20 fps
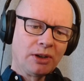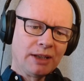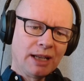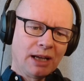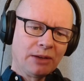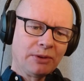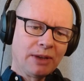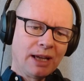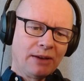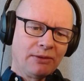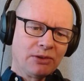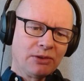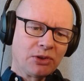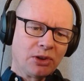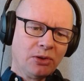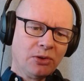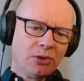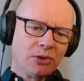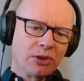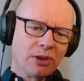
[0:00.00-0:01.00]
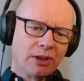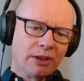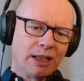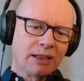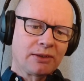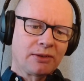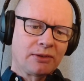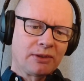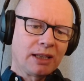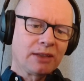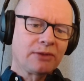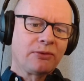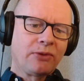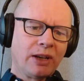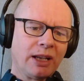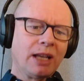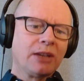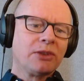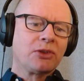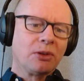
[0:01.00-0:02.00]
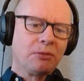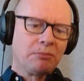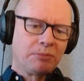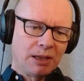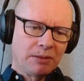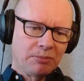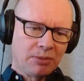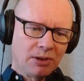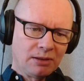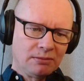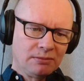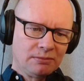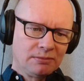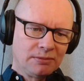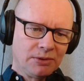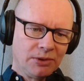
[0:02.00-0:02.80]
now they have a solution. That's financial people.